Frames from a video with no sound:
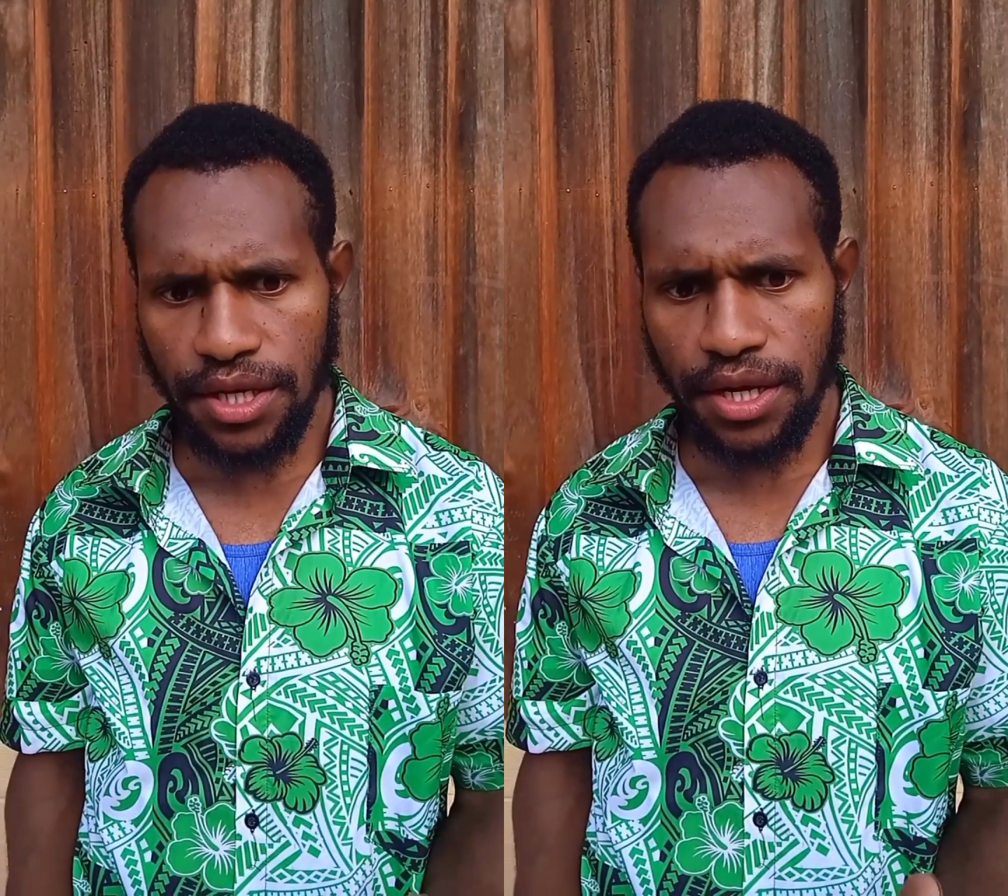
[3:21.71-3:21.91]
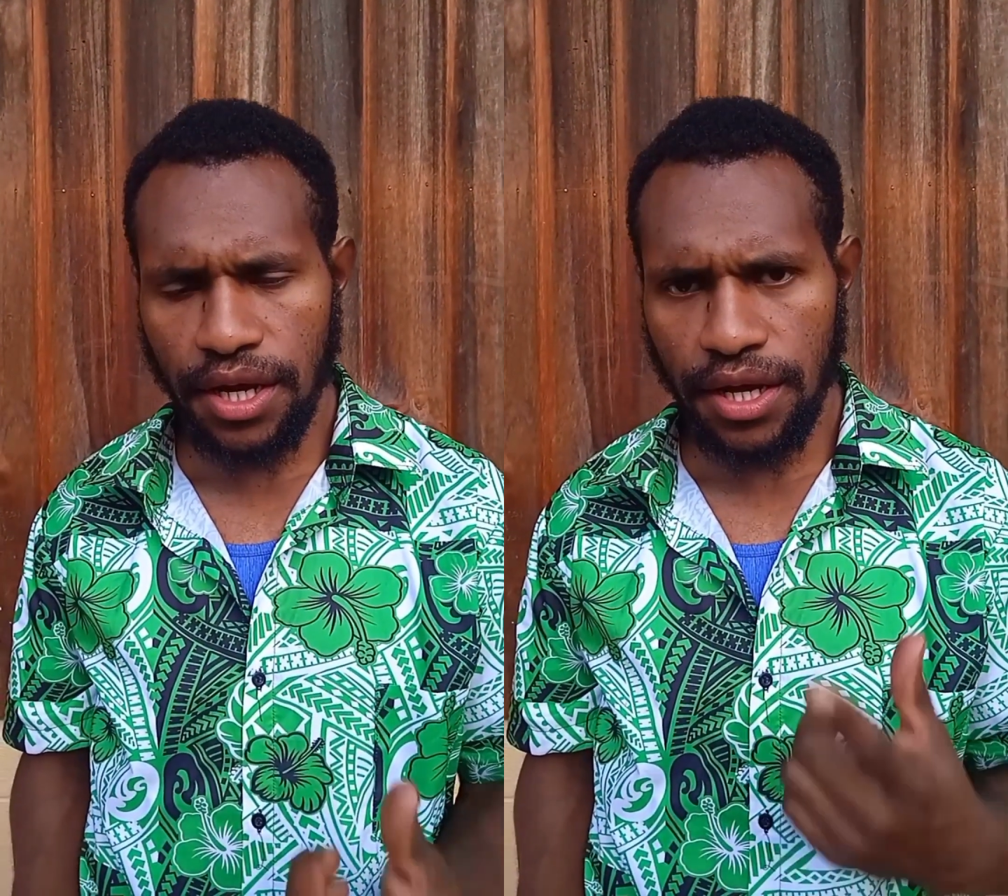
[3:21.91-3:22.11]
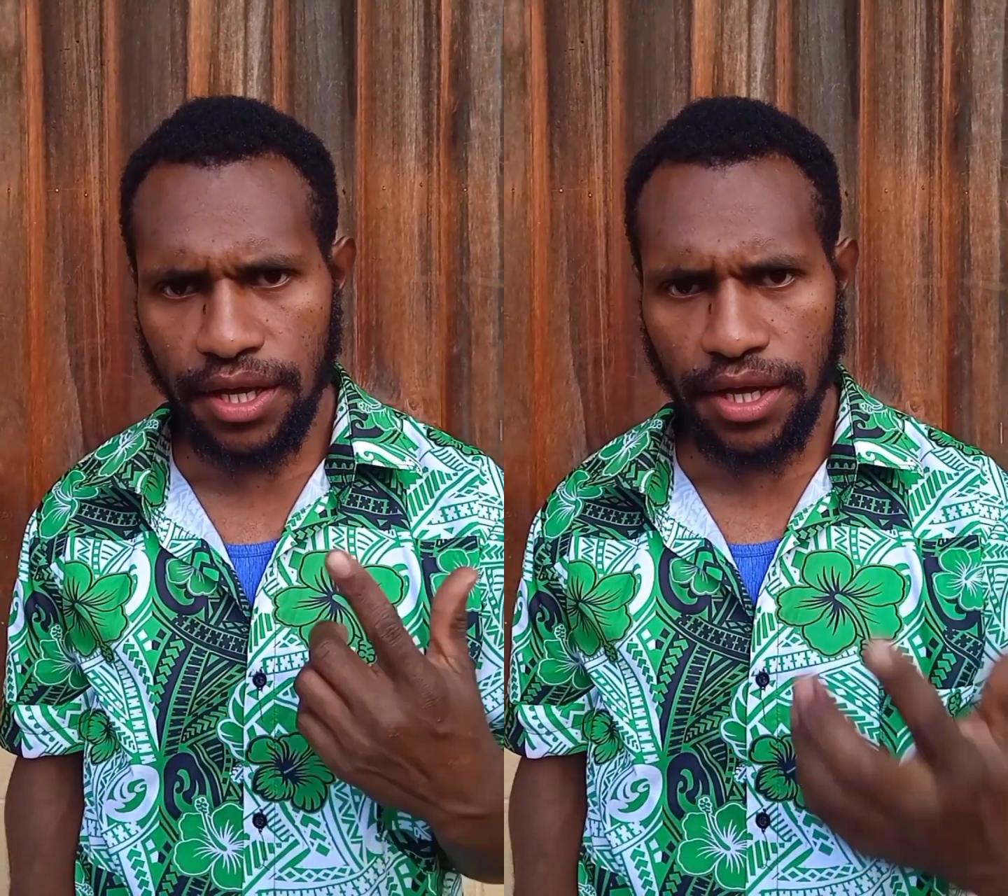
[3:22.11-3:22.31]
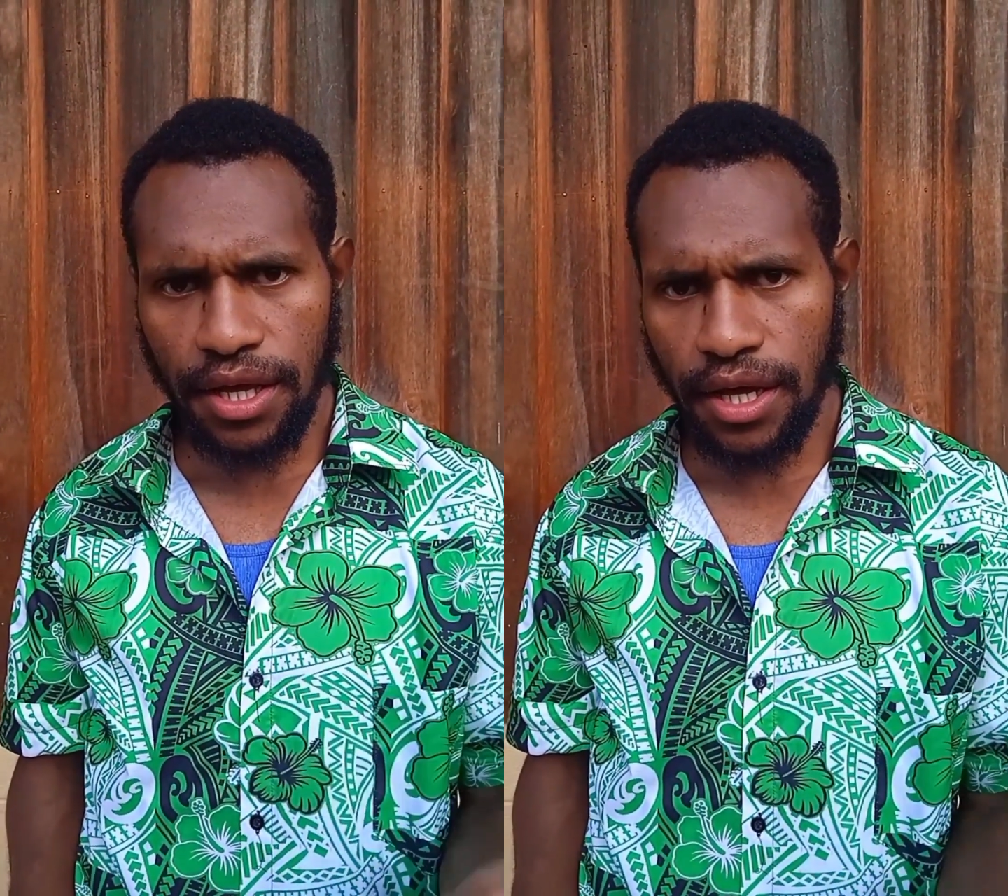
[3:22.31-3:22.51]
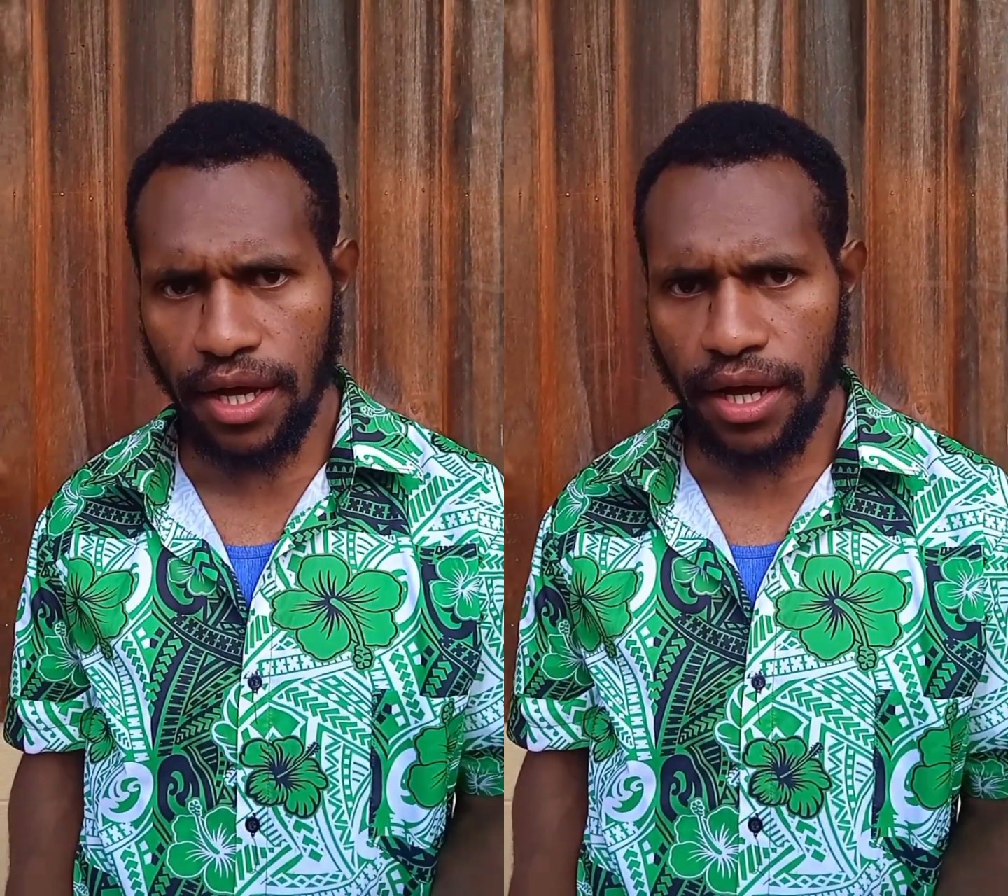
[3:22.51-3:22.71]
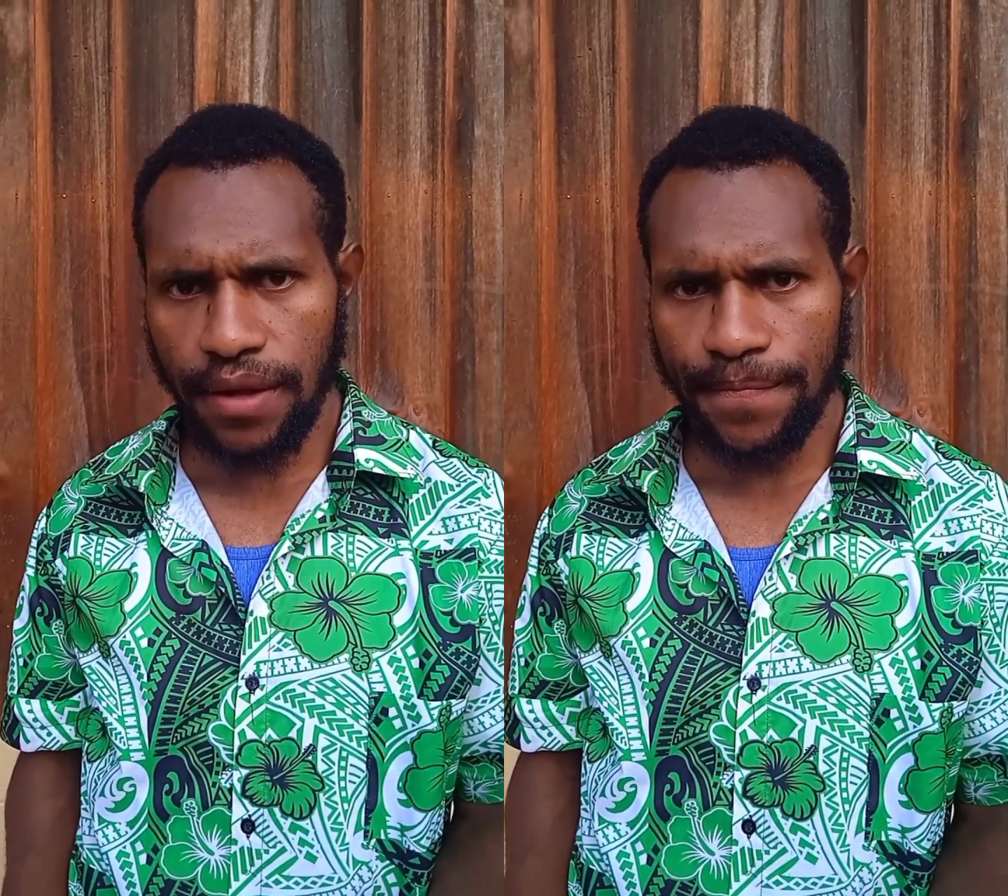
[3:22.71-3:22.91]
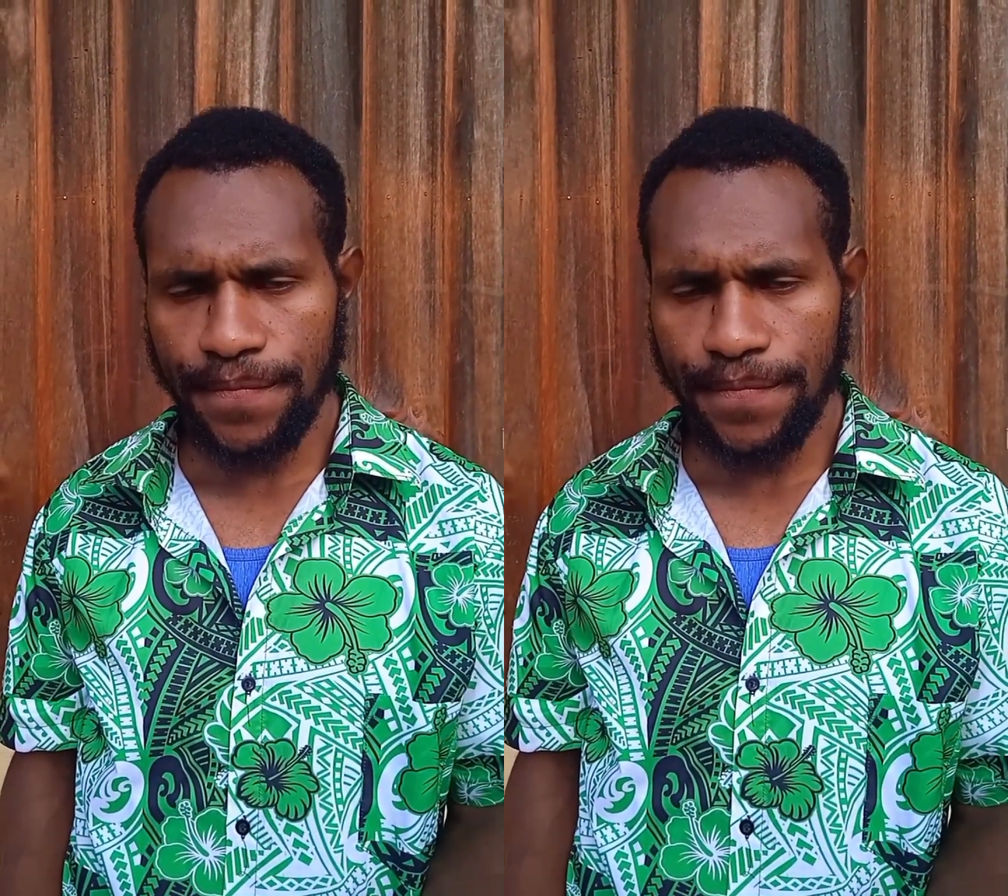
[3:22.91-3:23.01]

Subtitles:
in a year.